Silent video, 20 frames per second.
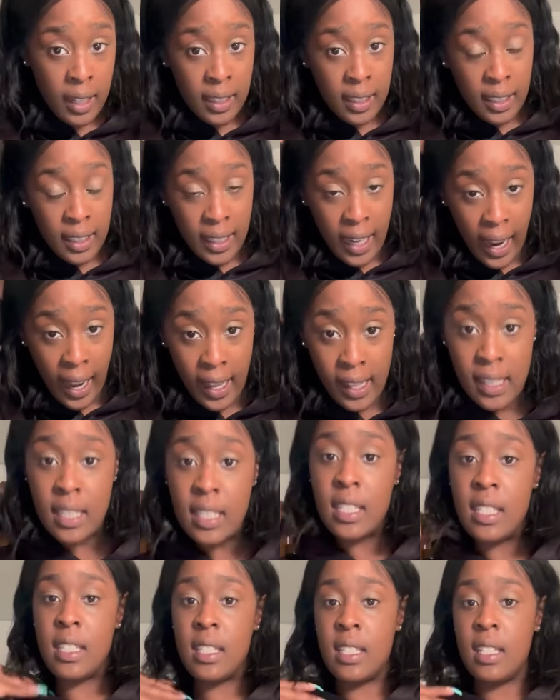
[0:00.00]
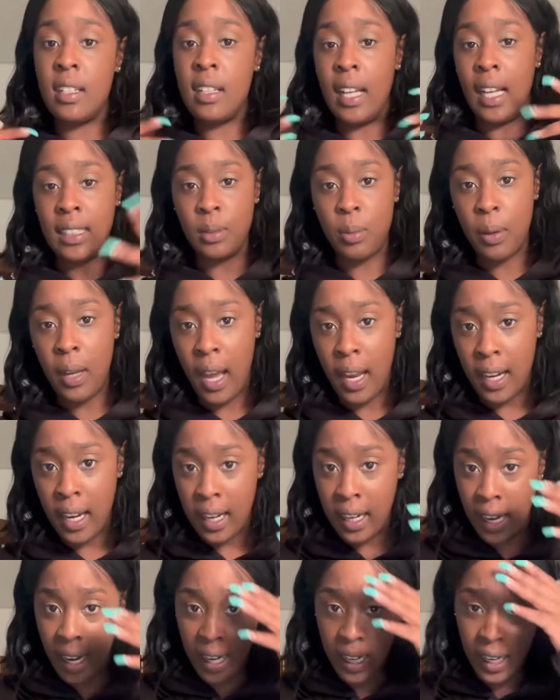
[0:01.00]
Yes, that's what kind
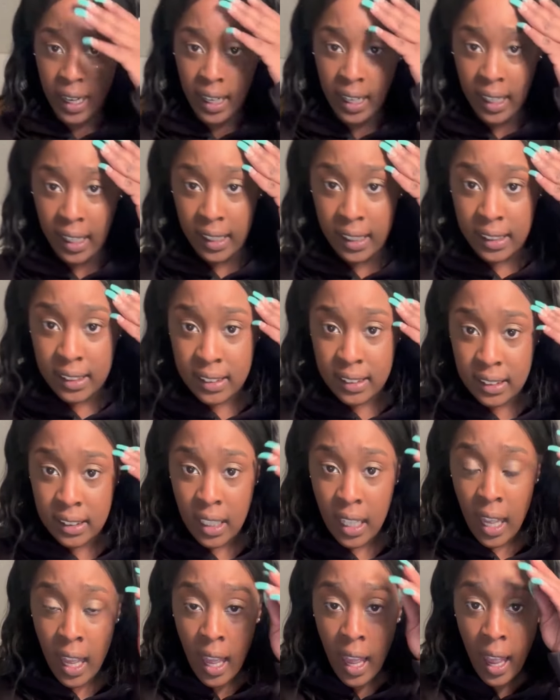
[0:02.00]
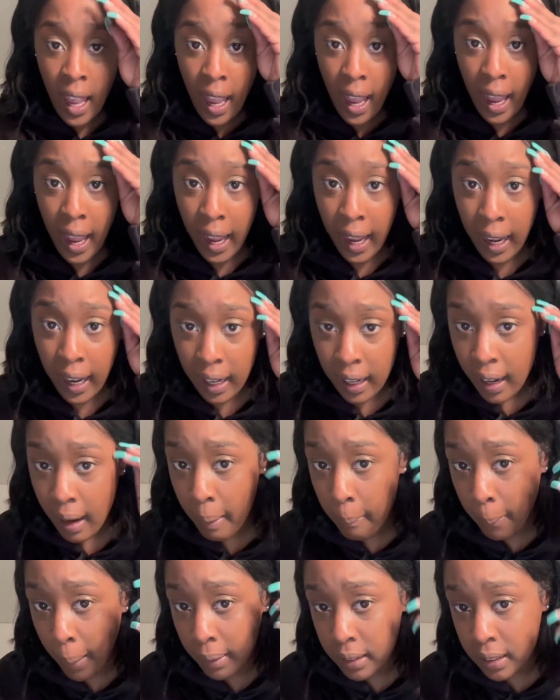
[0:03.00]
of night it is. And
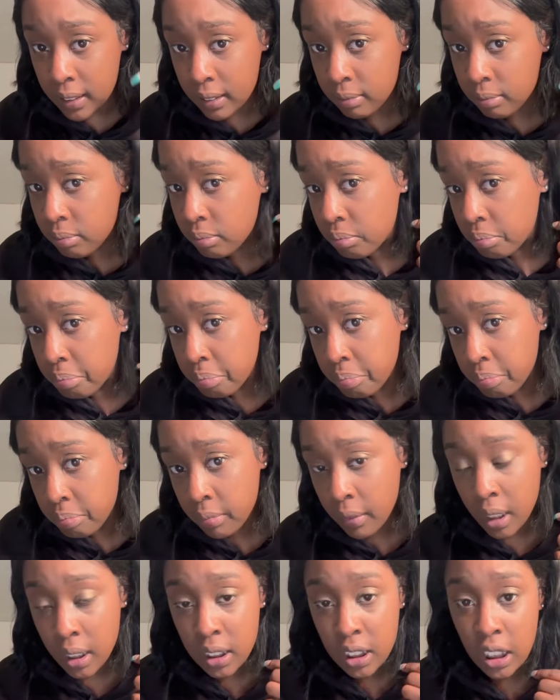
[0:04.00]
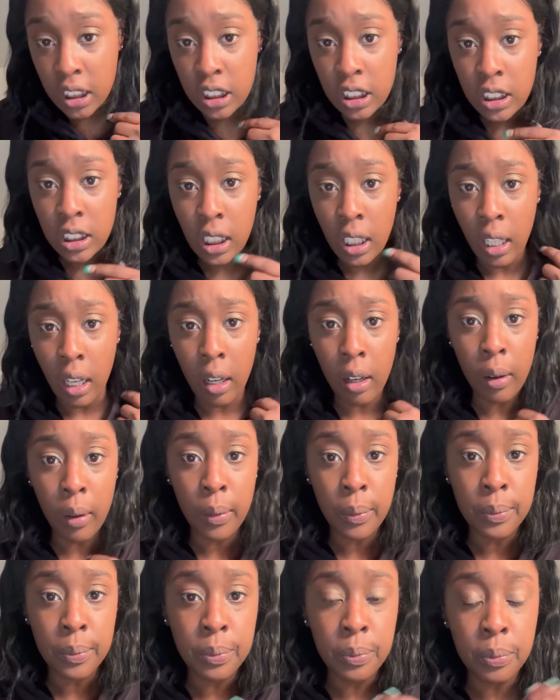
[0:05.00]
I'm about to just chill.